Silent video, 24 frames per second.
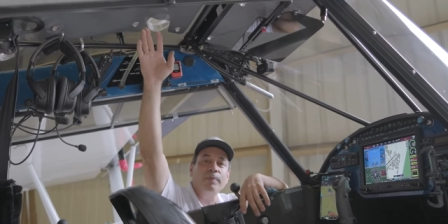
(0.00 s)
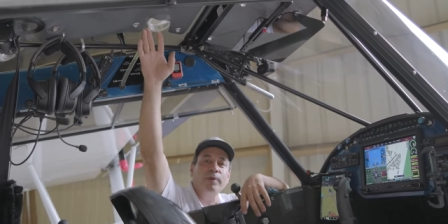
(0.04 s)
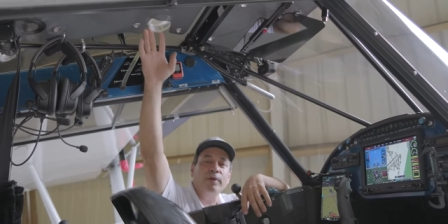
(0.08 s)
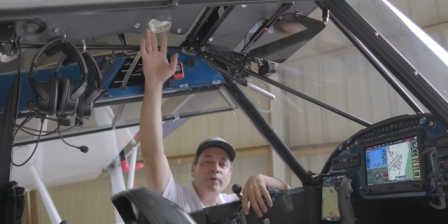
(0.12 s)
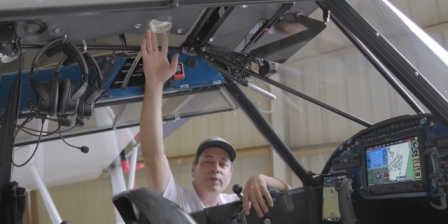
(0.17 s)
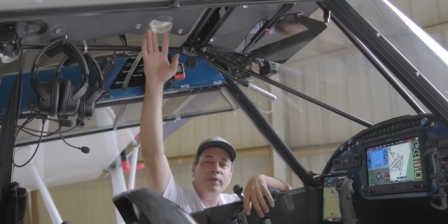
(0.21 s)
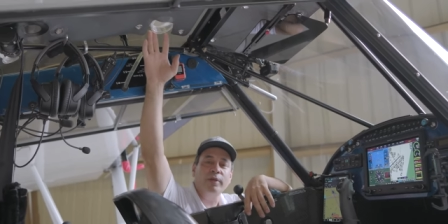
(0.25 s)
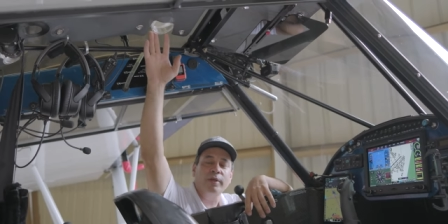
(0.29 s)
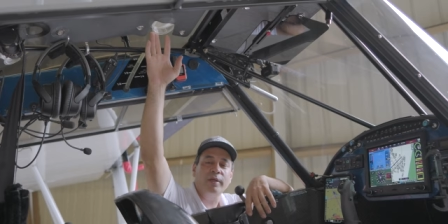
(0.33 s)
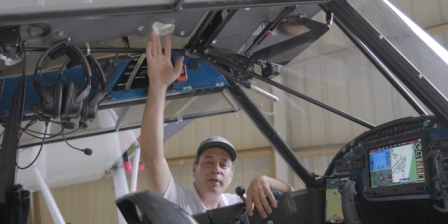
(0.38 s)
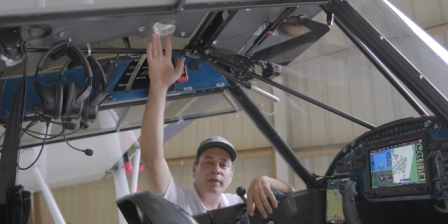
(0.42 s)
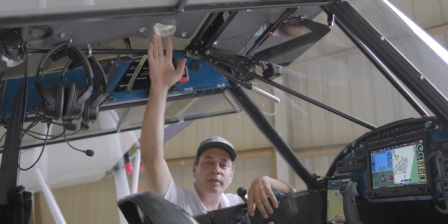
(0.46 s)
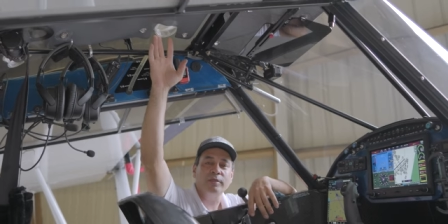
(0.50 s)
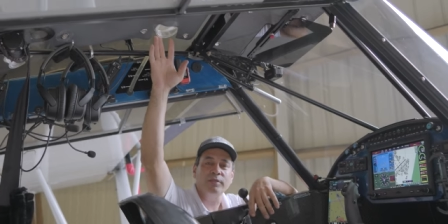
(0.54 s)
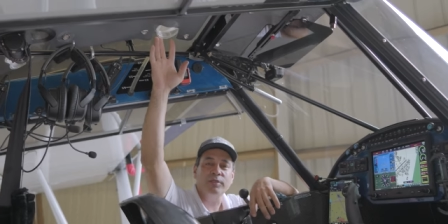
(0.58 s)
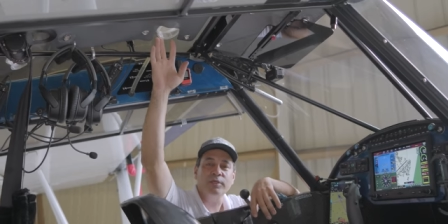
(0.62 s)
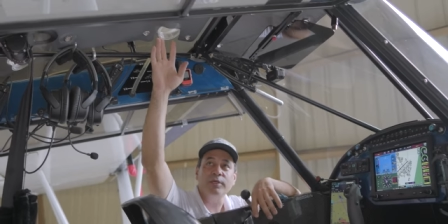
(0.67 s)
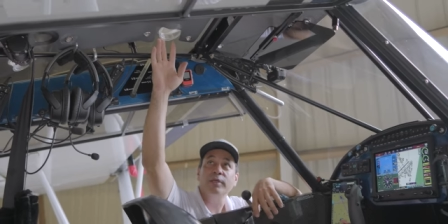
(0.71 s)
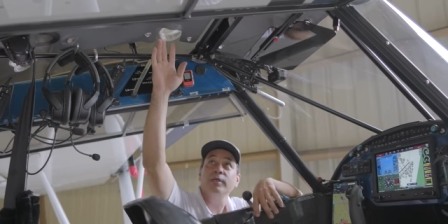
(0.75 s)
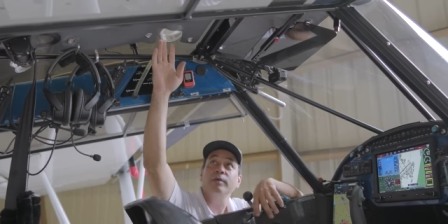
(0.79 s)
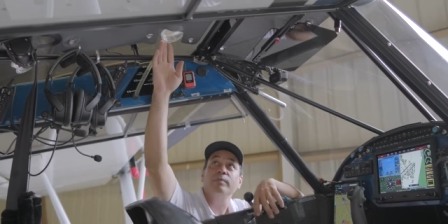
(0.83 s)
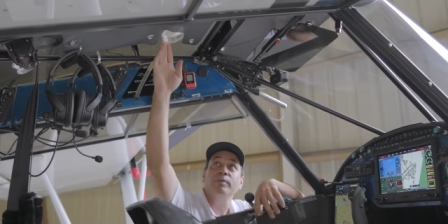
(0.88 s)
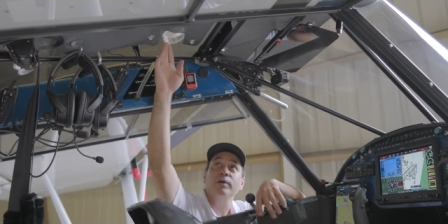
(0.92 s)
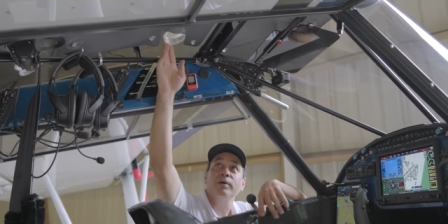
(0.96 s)
here that you can't
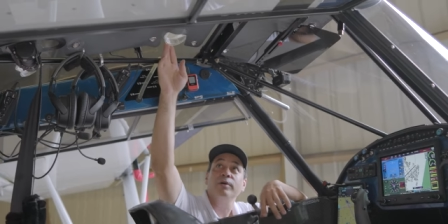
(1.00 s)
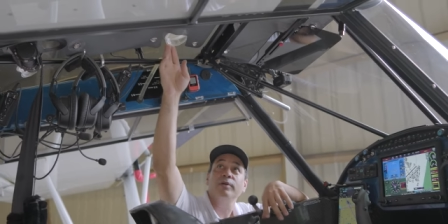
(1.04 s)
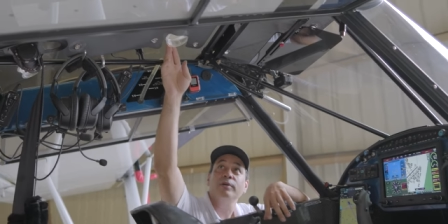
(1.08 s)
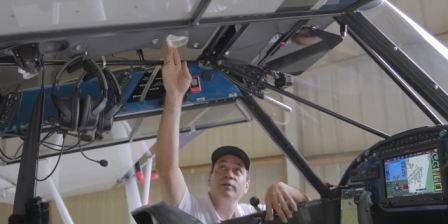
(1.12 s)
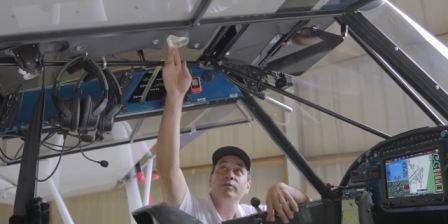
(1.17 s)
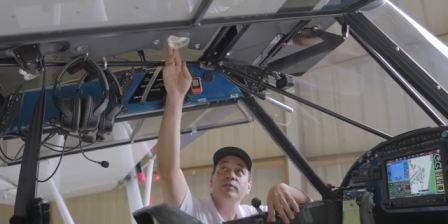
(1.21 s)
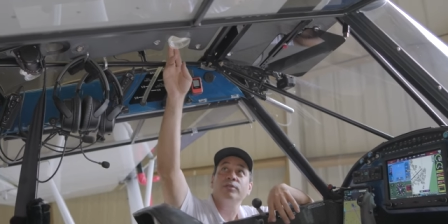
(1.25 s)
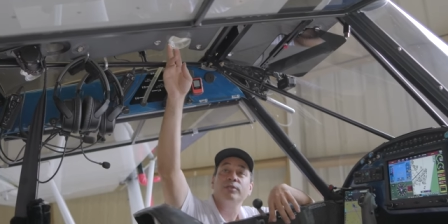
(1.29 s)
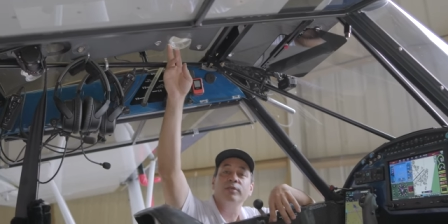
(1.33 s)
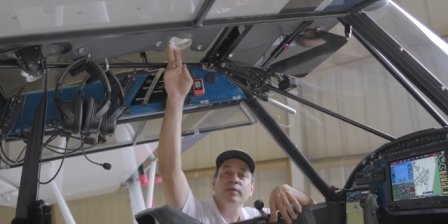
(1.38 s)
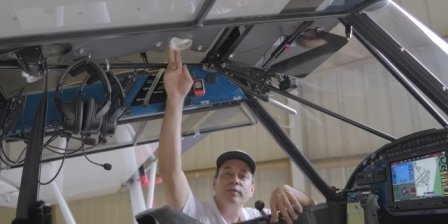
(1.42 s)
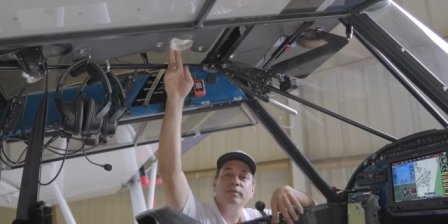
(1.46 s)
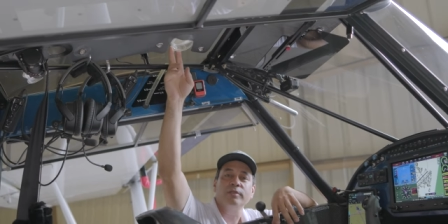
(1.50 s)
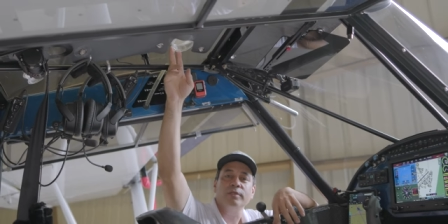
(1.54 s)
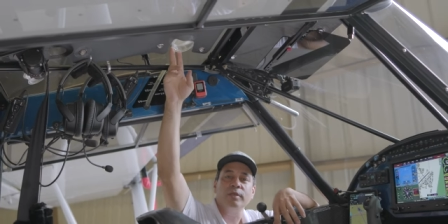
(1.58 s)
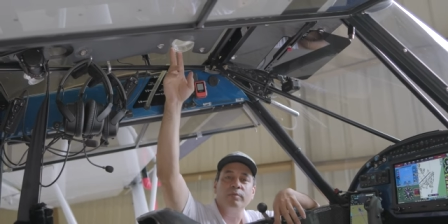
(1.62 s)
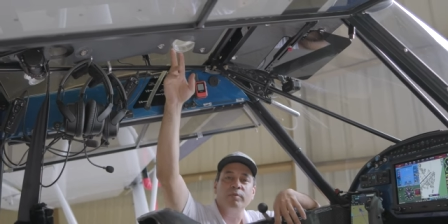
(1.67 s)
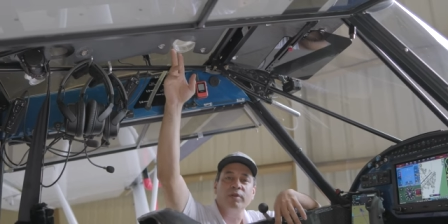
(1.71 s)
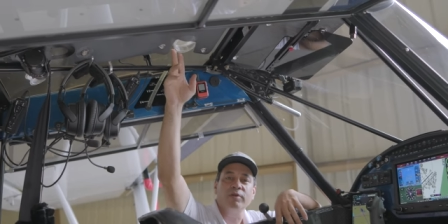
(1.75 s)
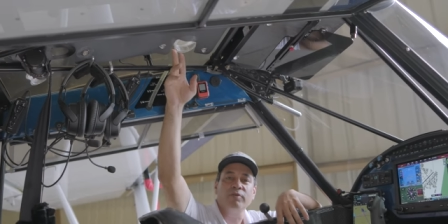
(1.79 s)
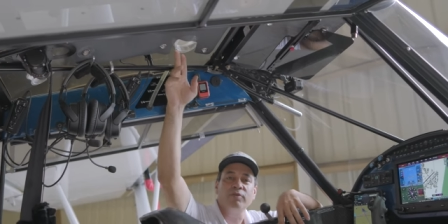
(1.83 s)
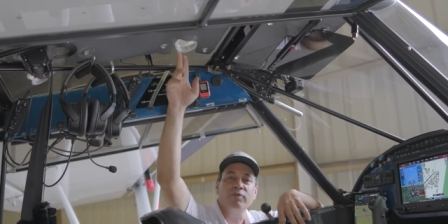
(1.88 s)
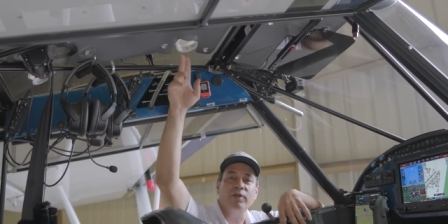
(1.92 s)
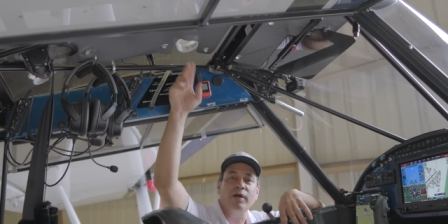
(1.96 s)
see, but you'll see it in some
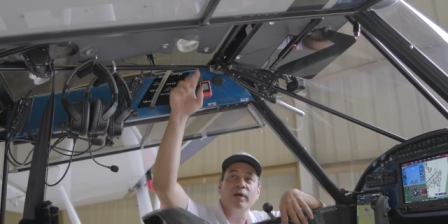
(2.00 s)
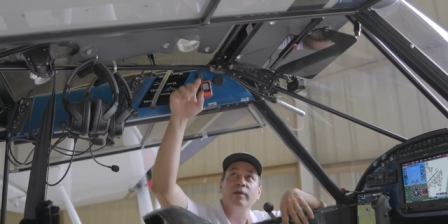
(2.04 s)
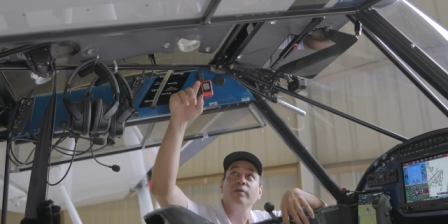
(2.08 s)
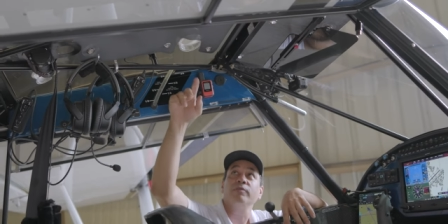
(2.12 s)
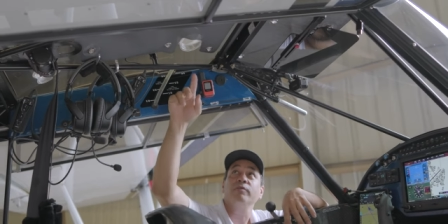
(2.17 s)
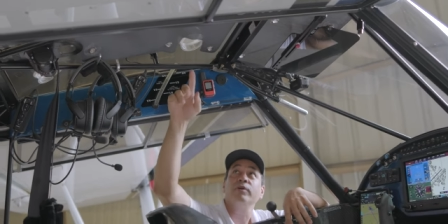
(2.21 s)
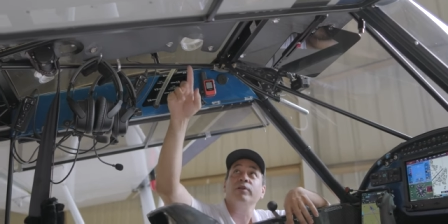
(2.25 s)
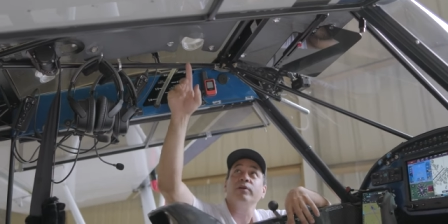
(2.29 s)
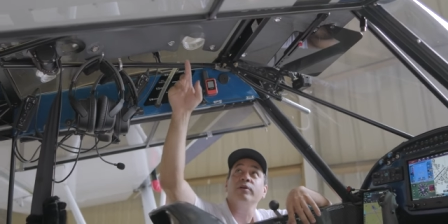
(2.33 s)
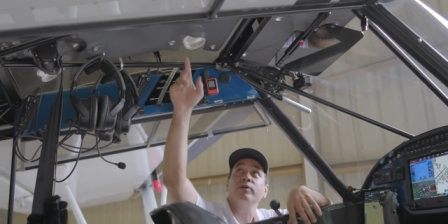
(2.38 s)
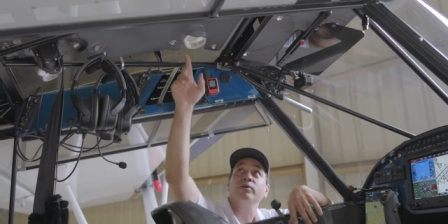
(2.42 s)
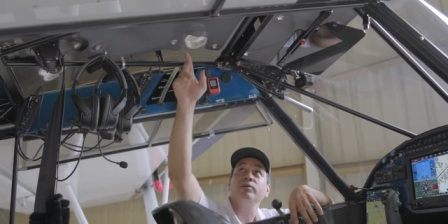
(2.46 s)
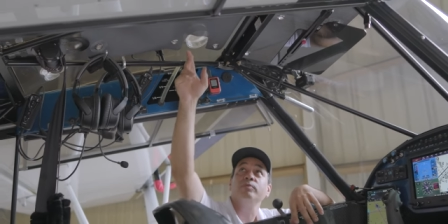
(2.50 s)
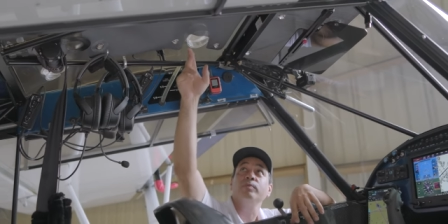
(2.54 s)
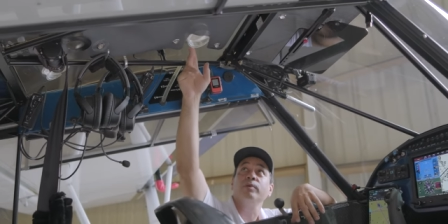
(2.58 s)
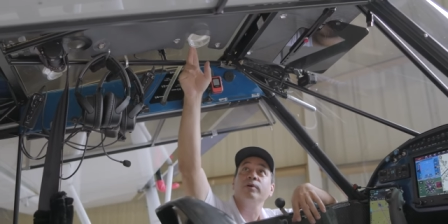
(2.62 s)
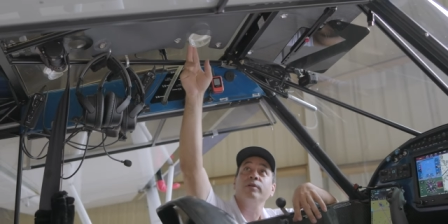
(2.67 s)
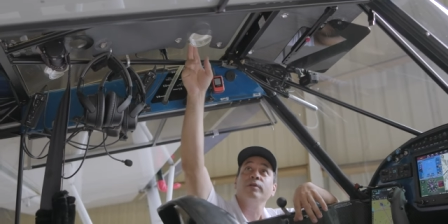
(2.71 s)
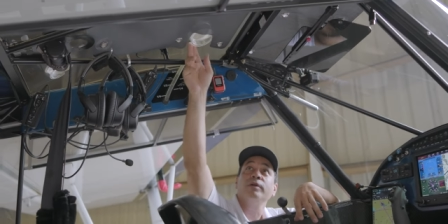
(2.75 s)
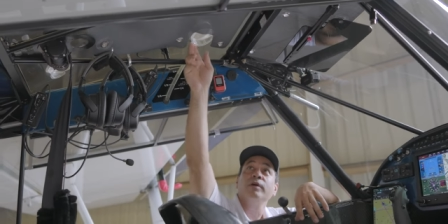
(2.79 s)
of the flying videos, but